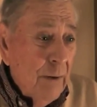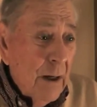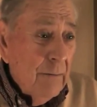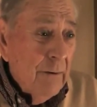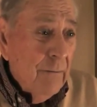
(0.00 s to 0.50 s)

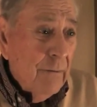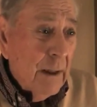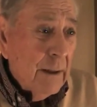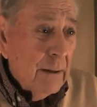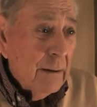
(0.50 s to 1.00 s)
heavy
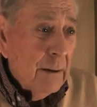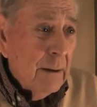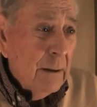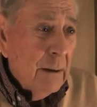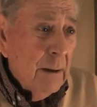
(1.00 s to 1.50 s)
fire,
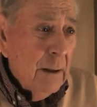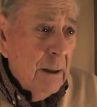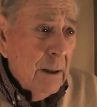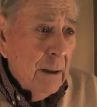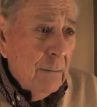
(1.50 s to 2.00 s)
and
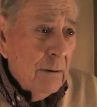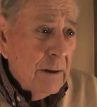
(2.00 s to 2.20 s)
it was